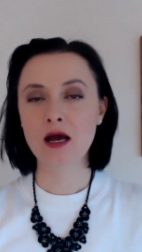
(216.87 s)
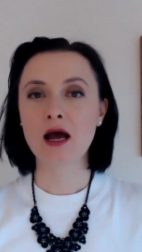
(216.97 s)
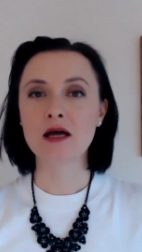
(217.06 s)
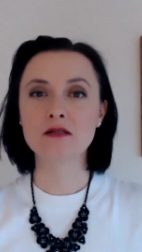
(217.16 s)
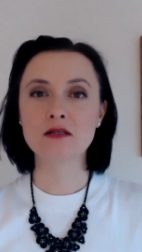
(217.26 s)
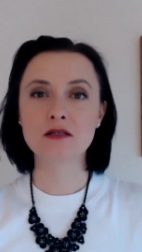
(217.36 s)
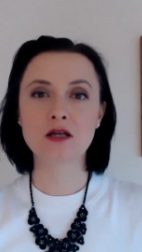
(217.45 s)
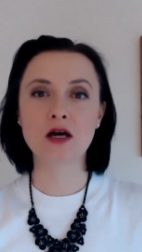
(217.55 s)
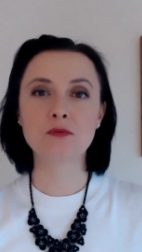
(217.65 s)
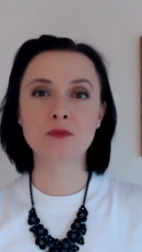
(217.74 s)
and
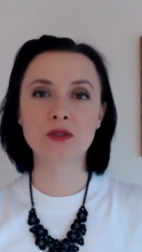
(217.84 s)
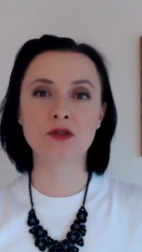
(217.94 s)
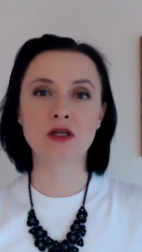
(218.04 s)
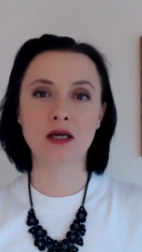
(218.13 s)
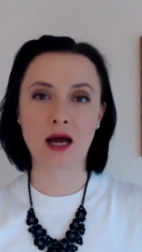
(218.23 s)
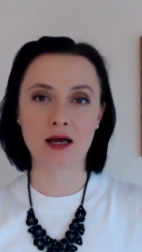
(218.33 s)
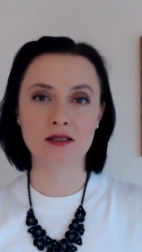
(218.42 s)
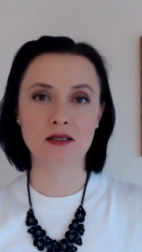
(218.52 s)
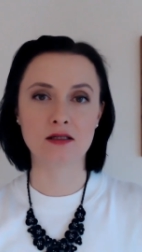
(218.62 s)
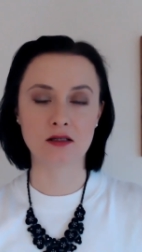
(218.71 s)
start building
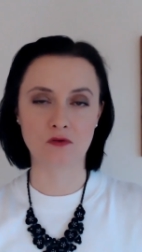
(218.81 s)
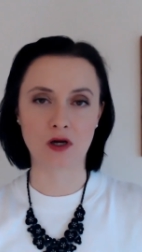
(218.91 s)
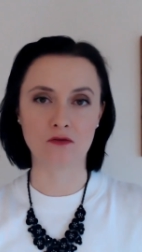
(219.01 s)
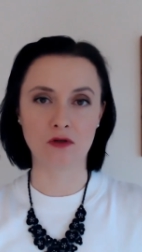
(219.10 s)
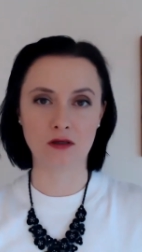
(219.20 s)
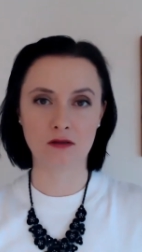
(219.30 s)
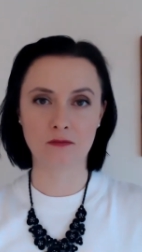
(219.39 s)
assets around it.